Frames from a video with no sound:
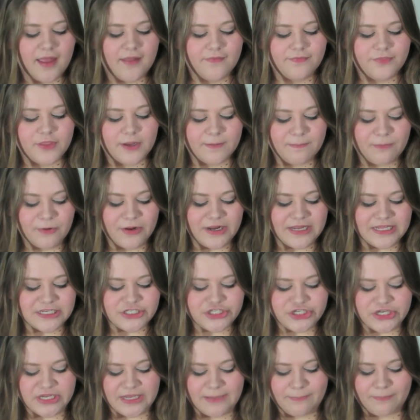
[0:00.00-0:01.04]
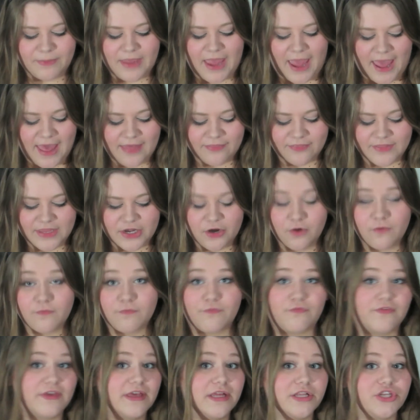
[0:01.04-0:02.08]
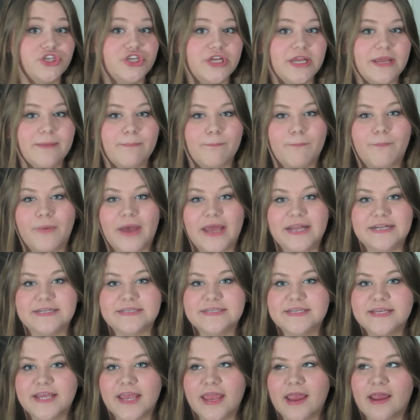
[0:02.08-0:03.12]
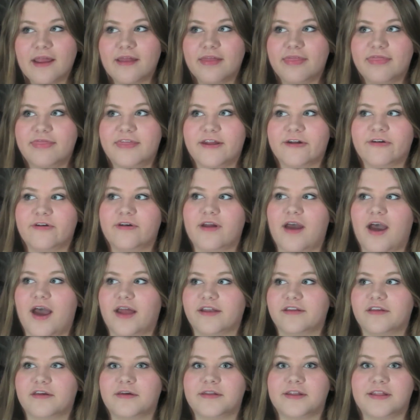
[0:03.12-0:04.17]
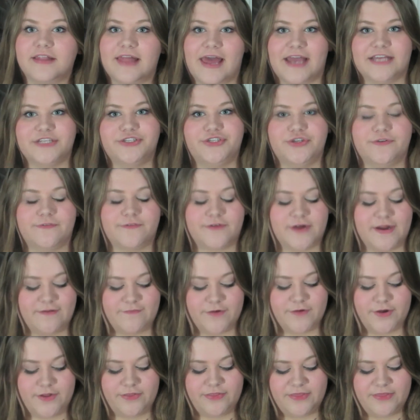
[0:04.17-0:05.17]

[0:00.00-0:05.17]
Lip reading: they're pretty cheap and they don't feel cheap, but they're not gonna last you forever.